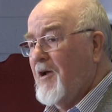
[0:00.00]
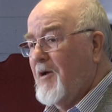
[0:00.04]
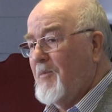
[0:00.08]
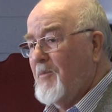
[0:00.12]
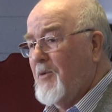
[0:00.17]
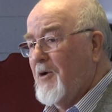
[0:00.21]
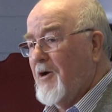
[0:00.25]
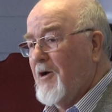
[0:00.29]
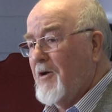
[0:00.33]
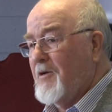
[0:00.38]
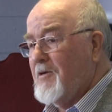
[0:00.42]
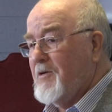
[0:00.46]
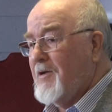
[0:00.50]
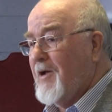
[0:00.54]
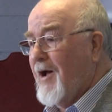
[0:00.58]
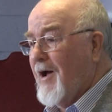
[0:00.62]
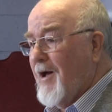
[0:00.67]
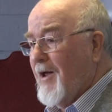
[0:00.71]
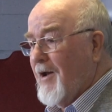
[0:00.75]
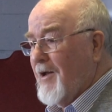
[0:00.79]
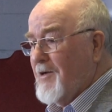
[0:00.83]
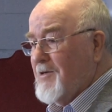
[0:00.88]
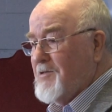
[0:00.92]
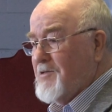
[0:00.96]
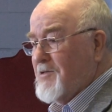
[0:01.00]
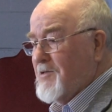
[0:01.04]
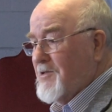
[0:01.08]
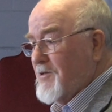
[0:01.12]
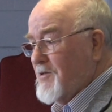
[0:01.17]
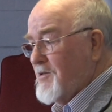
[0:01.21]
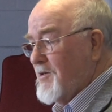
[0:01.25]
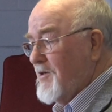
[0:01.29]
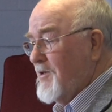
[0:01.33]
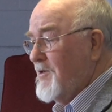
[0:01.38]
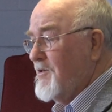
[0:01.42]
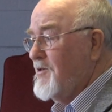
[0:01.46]
But Dallas
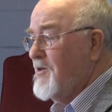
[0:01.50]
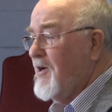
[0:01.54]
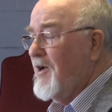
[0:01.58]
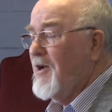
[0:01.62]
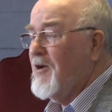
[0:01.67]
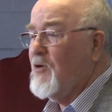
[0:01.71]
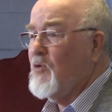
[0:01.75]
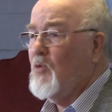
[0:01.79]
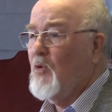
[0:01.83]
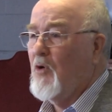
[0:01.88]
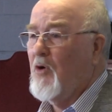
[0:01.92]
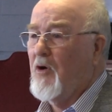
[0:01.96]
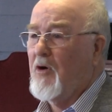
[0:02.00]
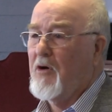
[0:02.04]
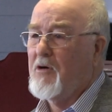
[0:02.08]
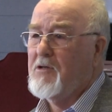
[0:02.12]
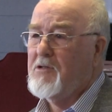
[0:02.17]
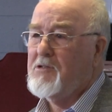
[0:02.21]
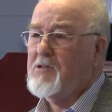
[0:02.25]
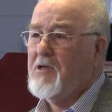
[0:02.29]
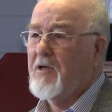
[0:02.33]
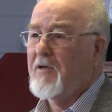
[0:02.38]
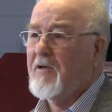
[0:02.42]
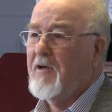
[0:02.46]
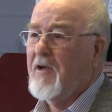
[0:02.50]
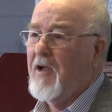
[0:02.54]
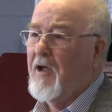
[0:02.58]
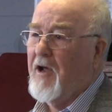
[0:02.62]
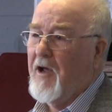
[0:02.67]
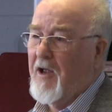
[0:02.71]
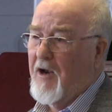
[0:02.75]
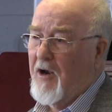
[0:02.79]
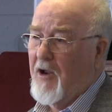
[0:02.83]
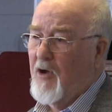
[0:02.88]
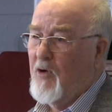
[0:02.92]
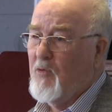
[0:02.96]
is his headquarters,
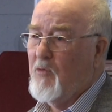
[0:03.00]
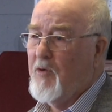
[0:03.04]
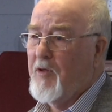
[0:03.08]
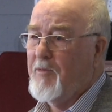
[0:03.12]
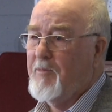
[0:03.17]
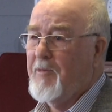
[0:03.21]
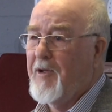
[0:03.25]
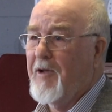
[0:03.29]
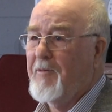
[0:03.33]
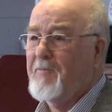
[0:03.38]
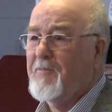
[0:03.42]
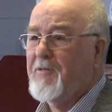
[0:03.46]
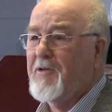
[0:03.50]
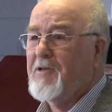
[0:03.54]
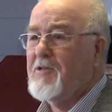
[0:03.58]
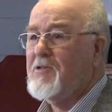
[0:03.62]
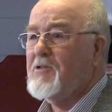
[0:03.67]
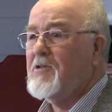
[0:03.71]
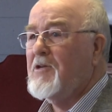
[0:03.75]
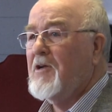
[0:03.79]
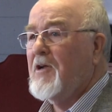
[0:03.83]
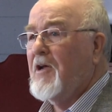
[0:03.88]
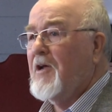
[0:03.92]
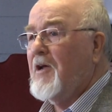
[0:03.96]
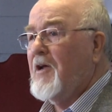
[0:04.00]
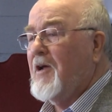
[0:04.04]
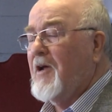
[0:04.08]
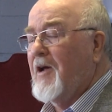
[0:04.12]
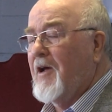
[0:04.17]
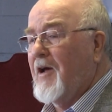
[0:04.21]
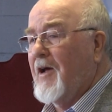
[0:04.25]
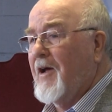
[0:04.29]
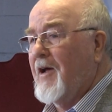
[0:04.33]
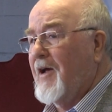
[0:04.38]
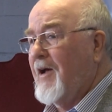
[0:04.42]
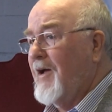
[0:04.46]
along with Memphis,
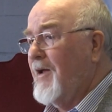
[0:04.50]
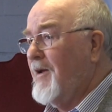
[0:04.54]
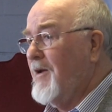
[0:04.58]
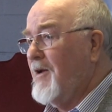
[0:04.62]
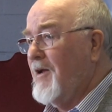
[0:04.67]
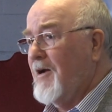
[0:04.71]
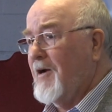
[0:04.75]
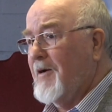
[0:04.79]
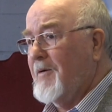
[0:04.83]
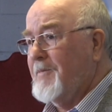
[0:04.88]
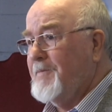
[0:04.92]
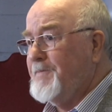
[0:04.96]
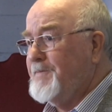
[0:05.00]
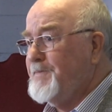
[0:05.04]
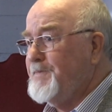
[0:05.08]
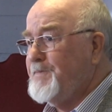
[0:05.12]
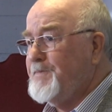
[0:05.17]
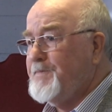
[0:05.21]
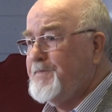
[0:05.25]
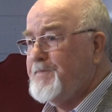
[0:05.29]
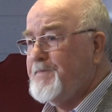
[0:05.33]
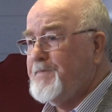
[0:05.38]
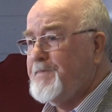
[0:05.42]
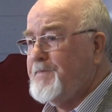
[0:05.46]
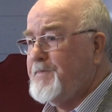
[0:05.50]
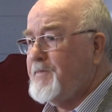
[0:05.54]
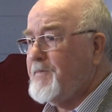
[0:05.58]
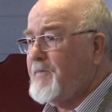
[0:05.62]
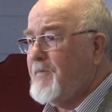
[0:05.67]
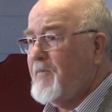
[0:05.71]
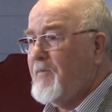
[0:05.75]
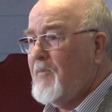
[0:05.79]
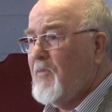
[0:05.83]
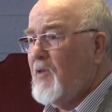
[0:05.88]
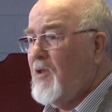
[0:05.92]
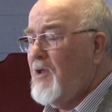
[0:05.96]
and
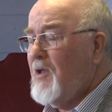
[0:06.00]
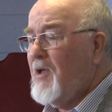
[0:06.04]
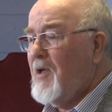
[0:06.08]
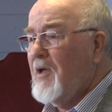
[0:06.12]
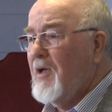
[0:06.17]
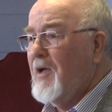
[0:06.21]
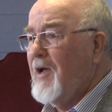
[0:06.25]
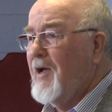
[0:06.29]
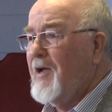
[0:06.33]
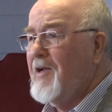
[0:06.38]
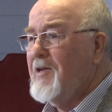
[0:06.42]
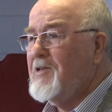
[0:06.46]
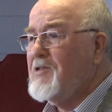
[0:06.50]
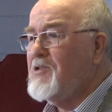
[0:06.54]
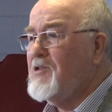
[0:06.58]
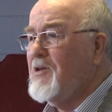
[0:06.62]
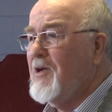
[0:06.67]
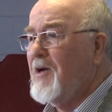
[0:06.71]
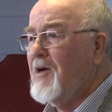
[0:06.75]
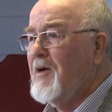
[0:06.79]
he's